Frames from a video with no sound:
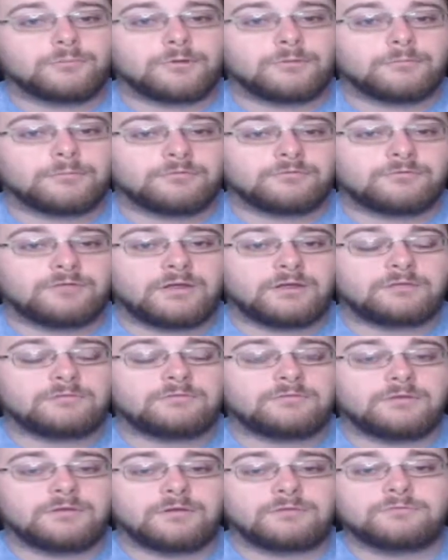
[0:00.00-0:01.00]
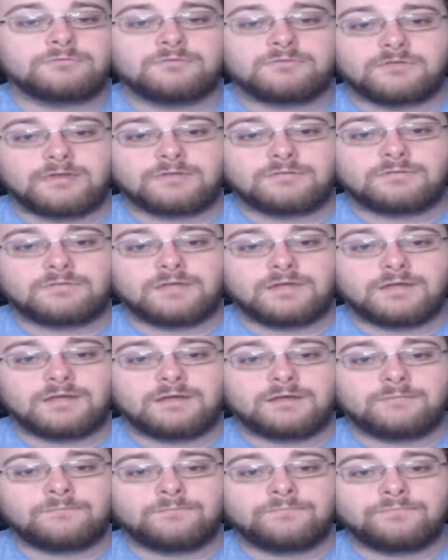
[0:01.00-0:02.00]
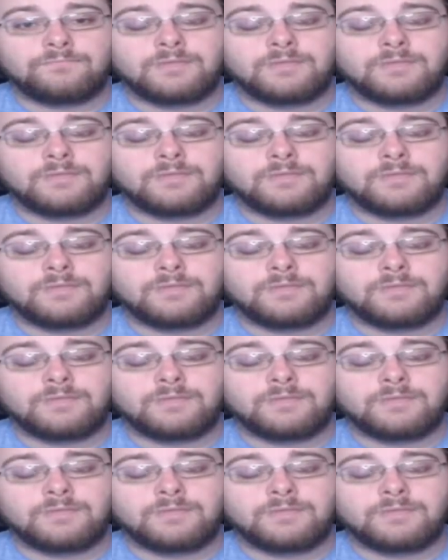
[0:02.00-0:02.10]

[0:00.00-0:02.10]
Reaper's channel, so go check that out.